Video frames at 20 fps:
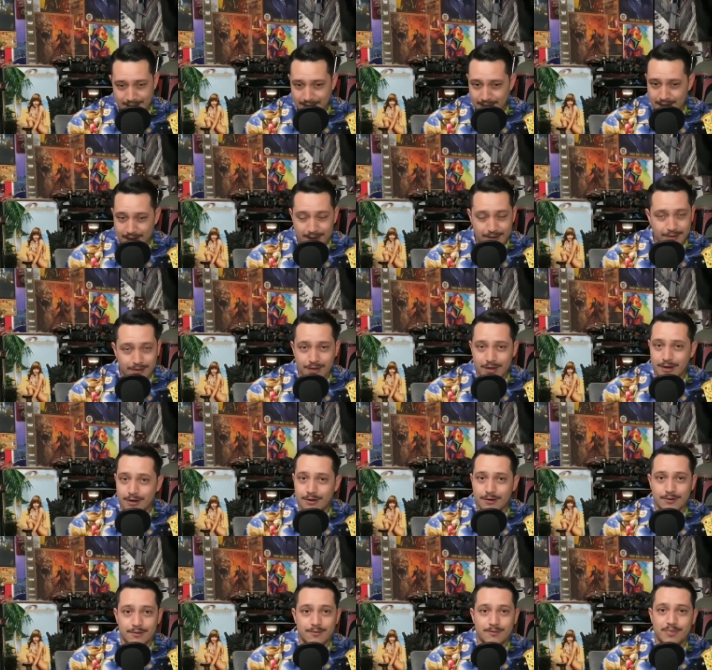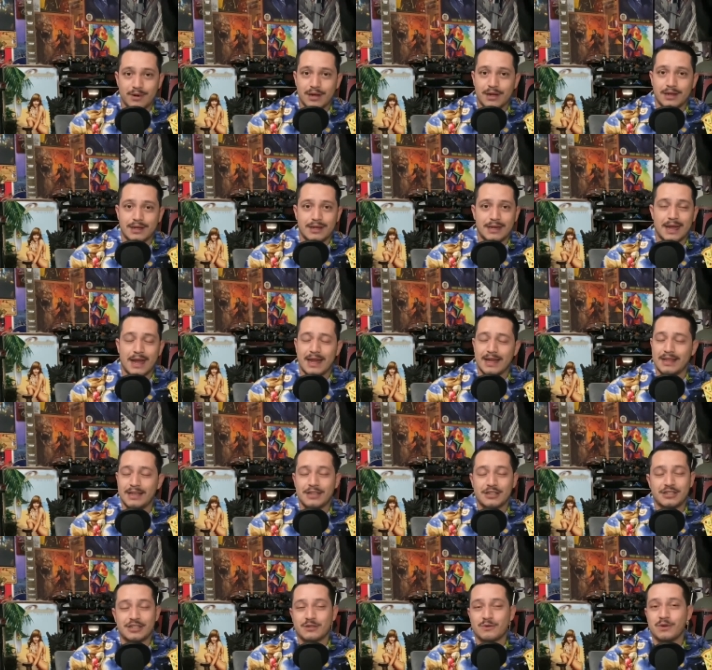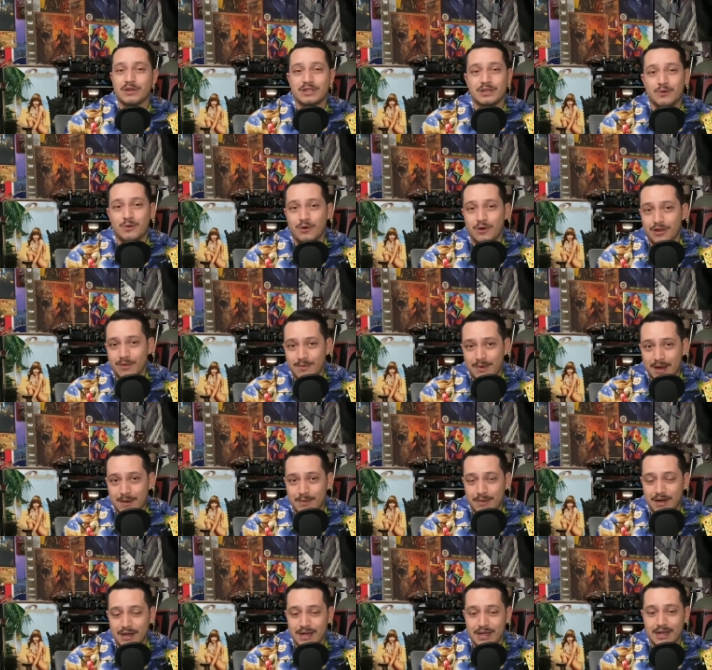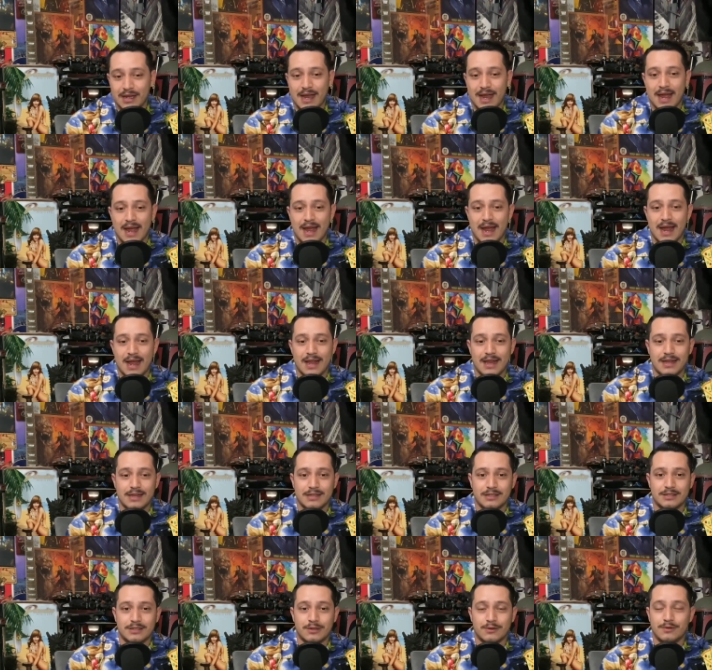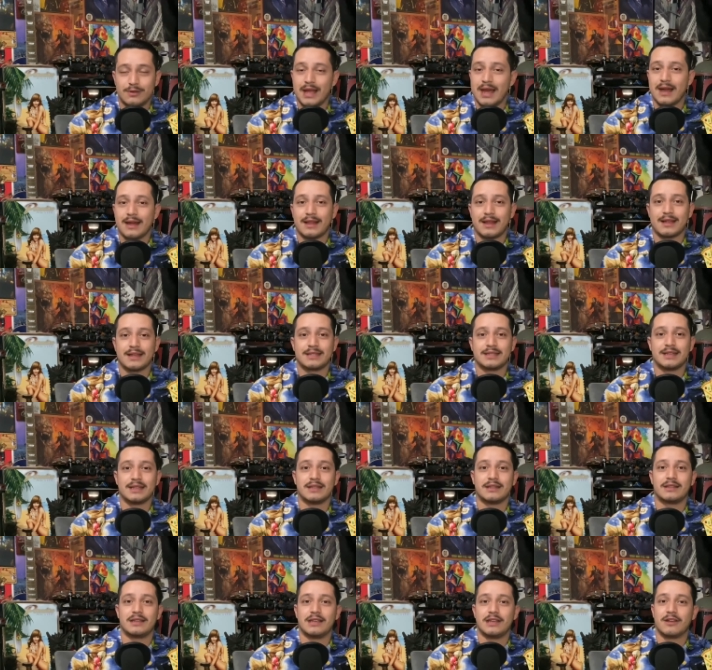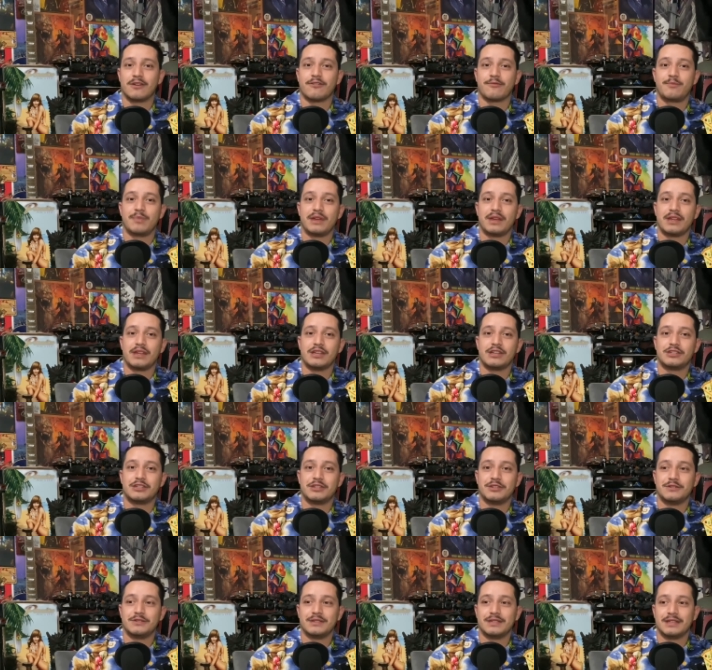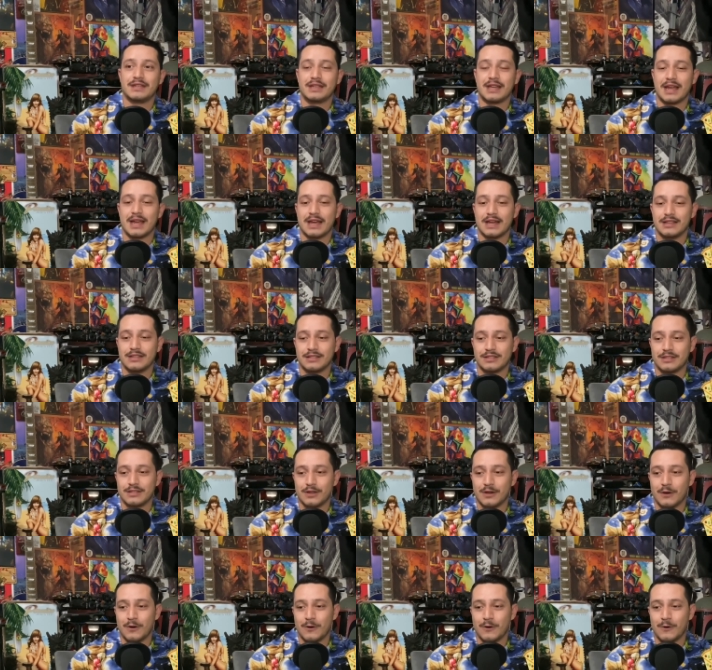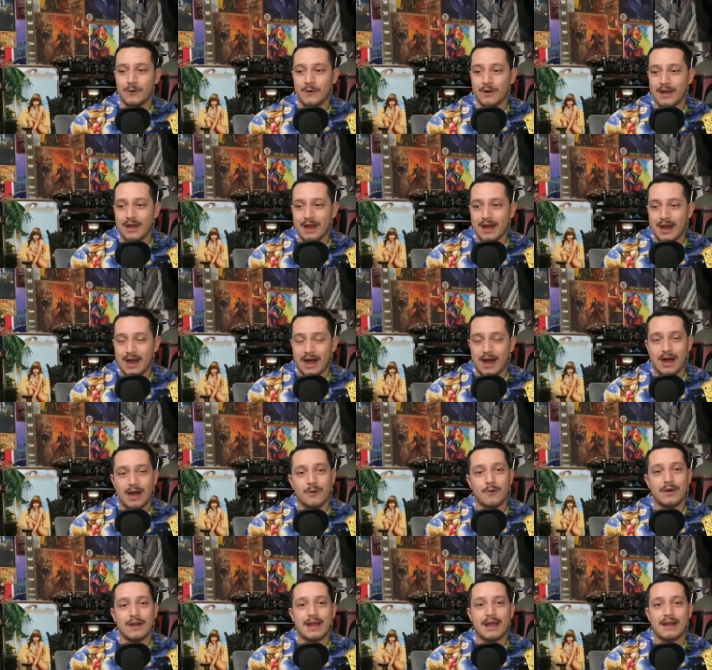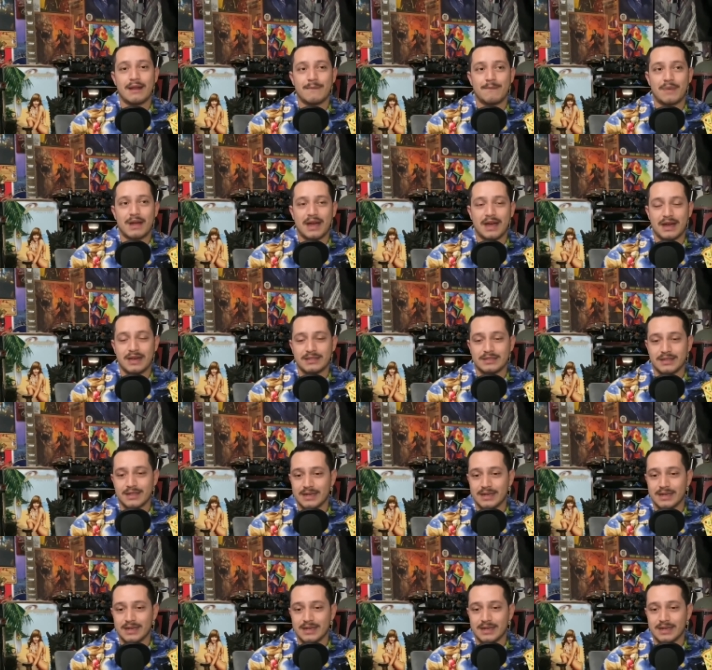I don't know, but yeah, it just wasn't worth my money. And so yeah, like I said, the year of picking and choosing, and so. I went ahead and passed.